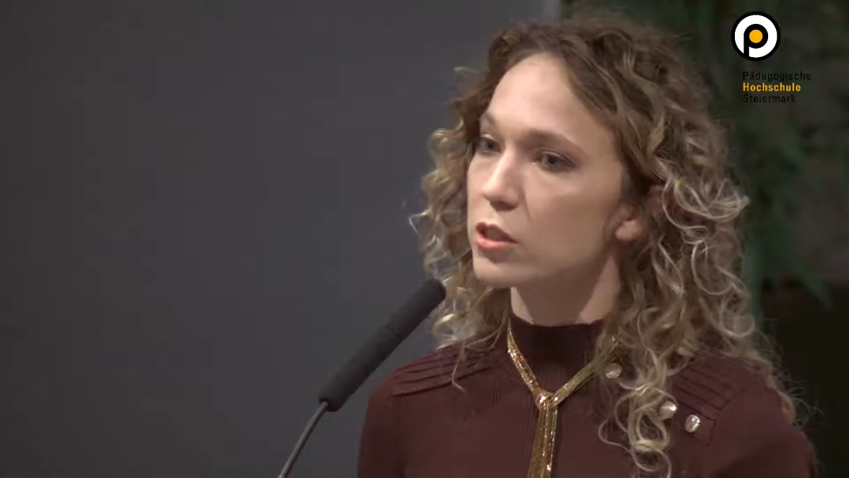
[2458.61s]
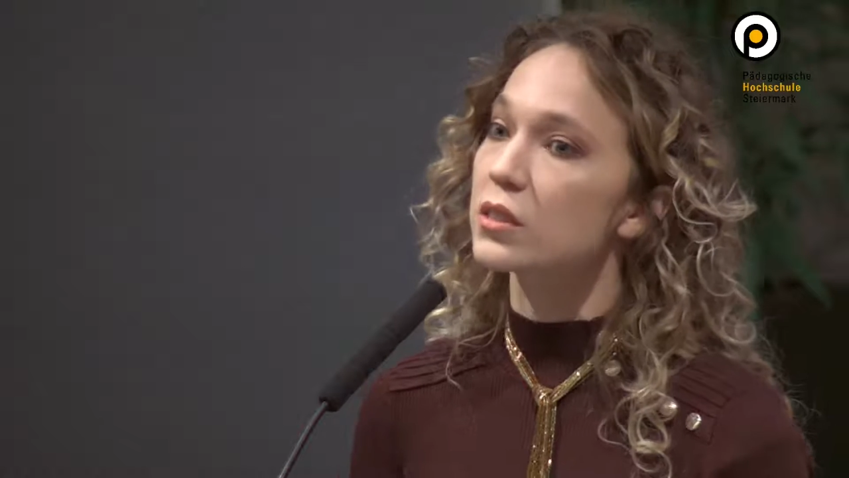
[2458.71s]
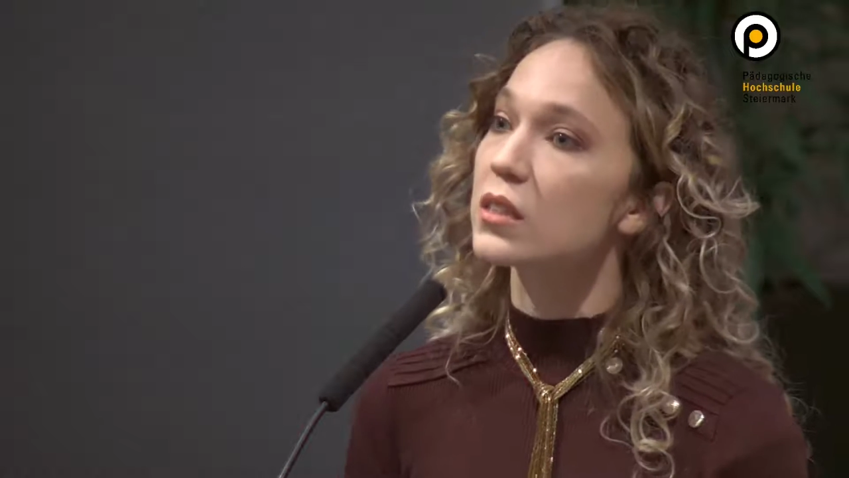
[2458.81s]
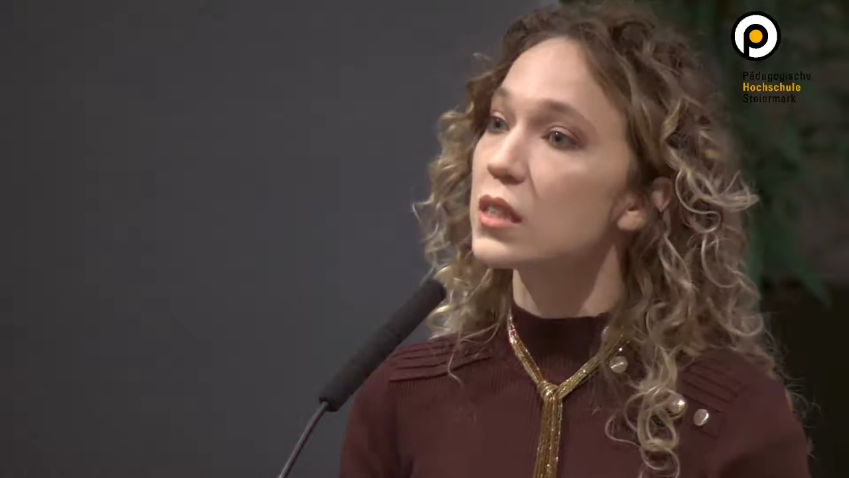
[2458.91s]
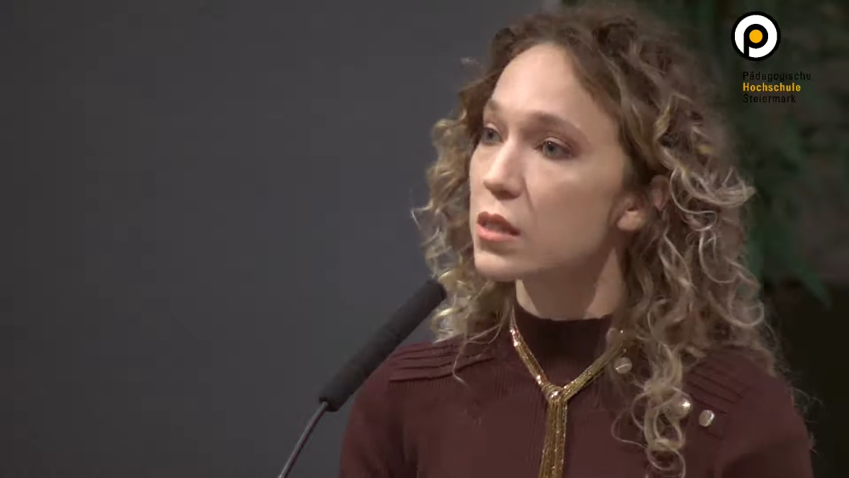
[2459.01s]

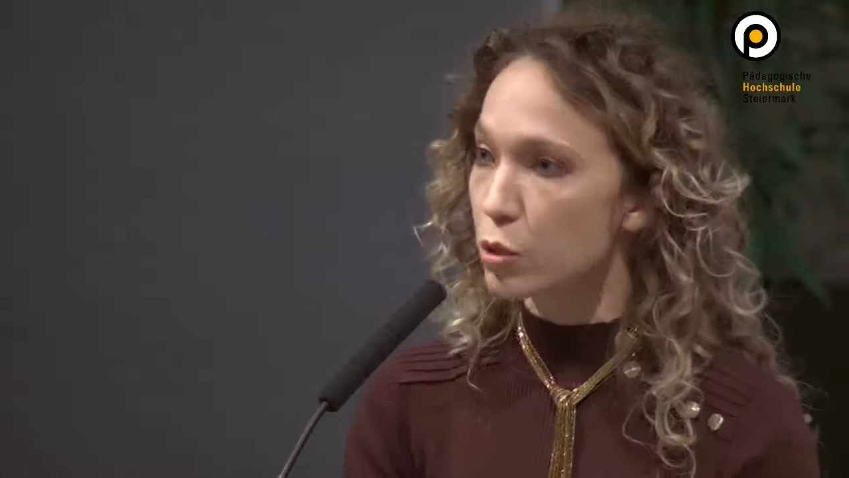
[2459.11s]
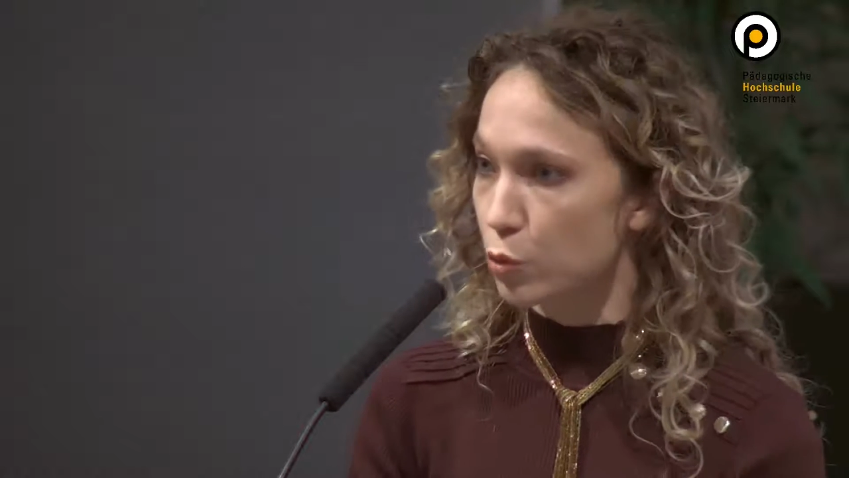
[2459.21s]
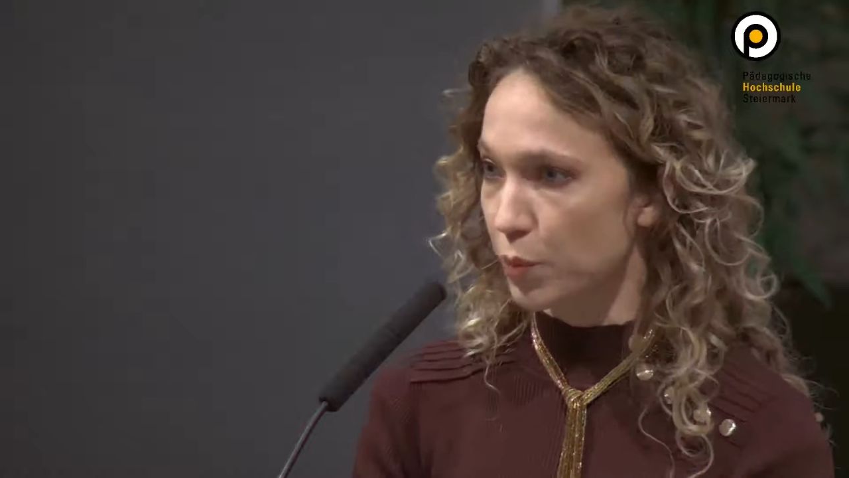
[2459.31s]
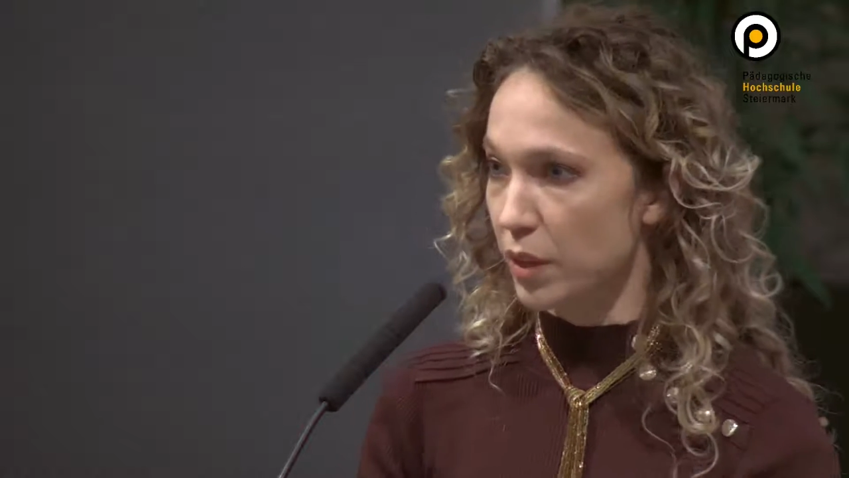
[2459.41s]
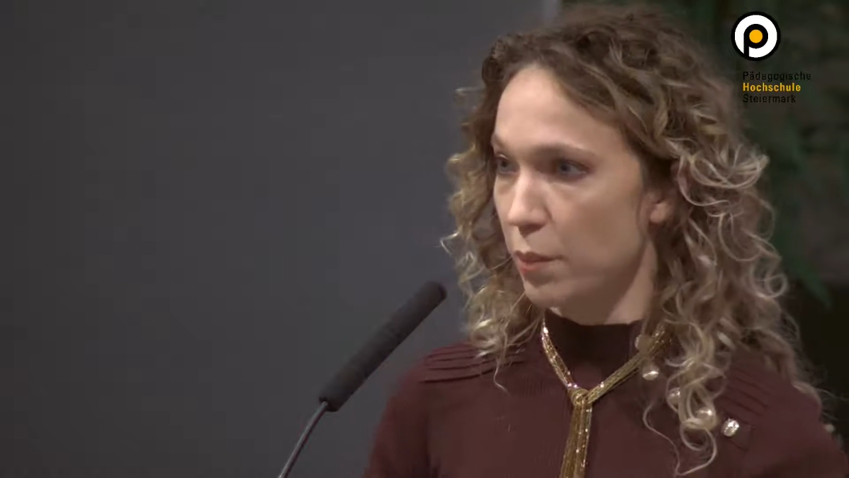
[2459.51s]
needs
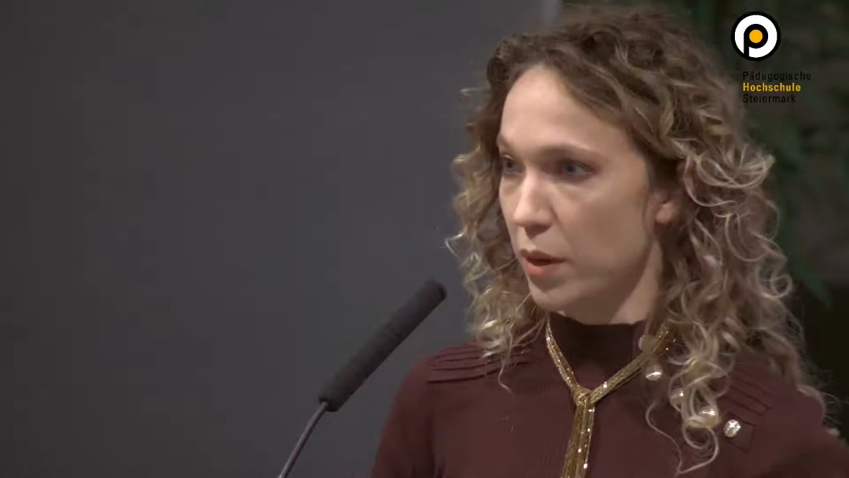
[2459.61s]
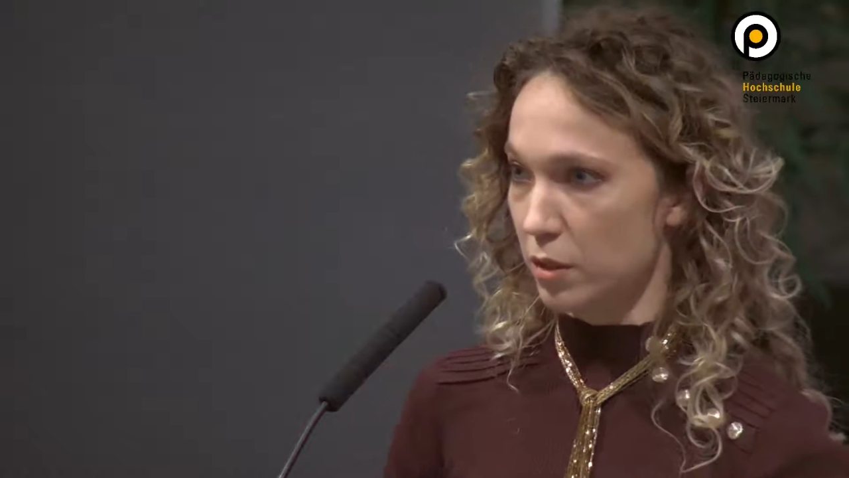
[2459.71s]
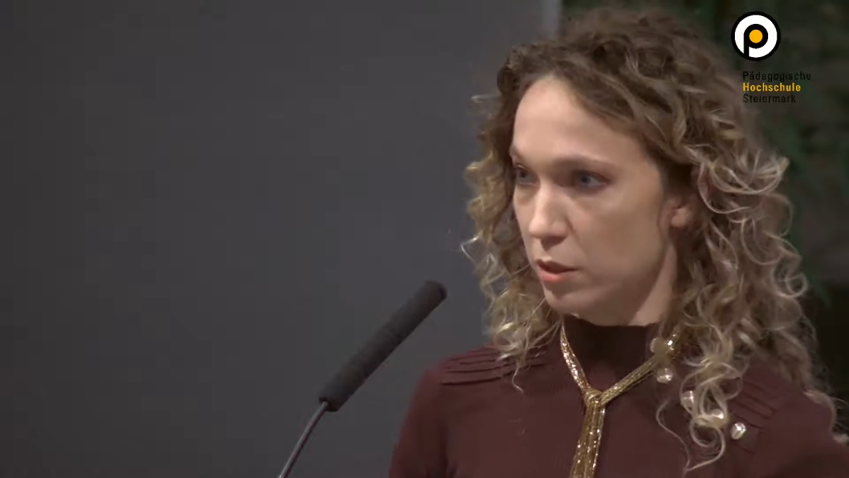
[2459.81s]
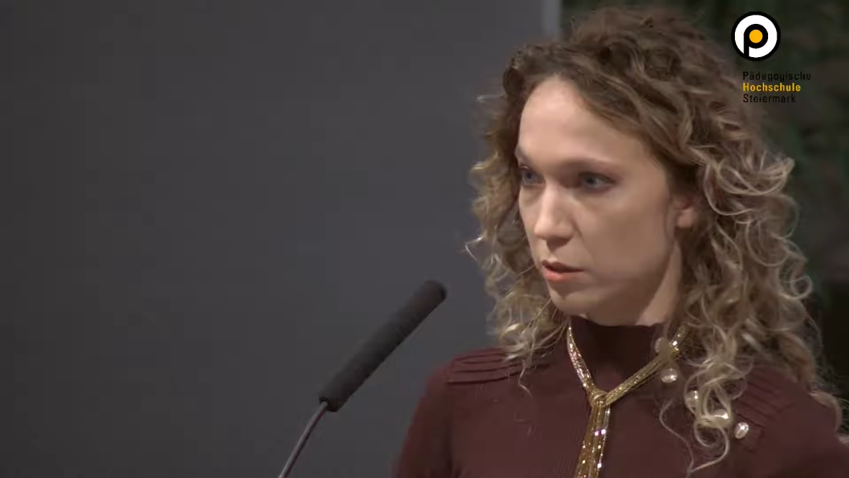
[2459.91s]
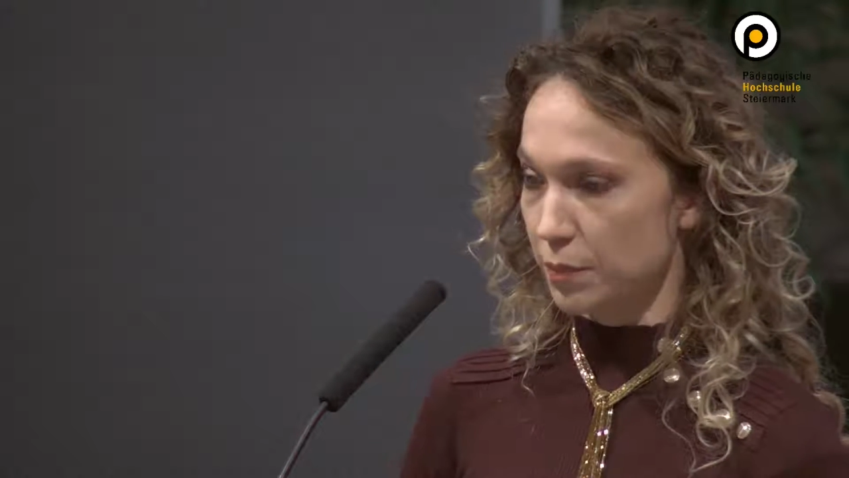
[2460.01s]
to be a
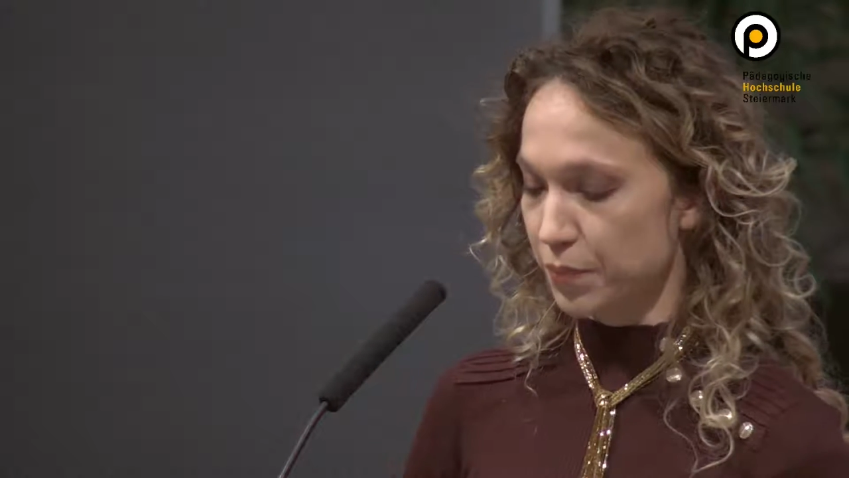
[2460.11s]
mother.